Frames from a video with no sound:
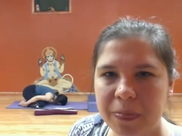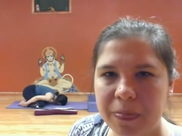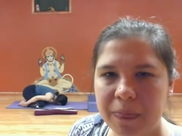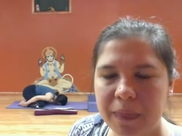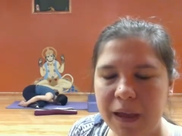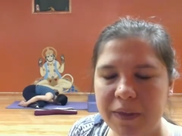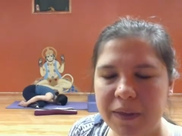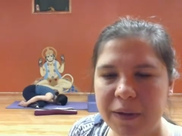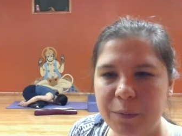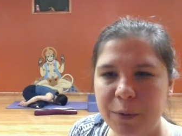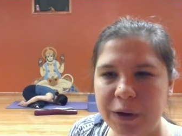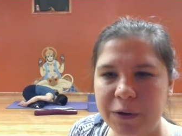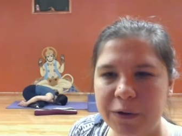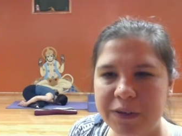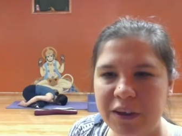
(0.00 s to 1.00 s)
And then
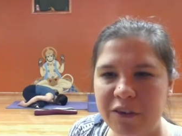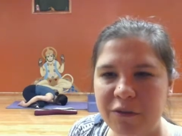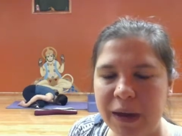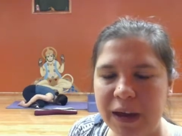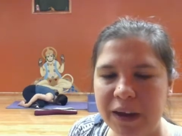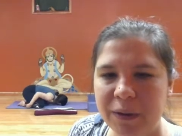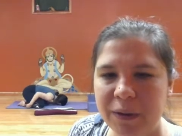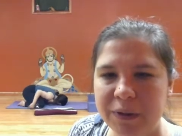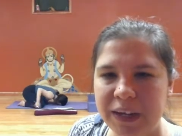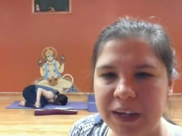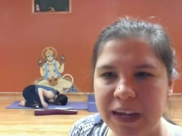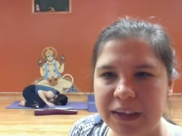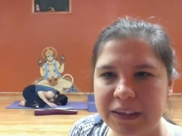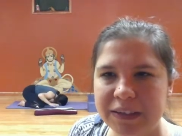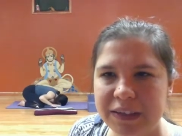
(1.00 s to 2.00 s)
bring yourself back up to
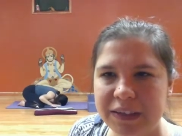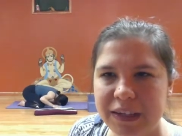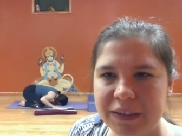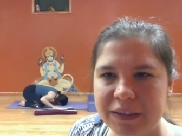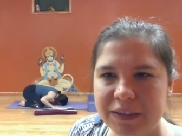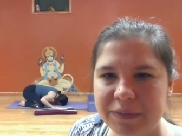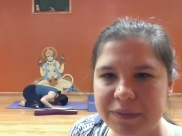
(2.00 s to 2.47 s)
hands and knees.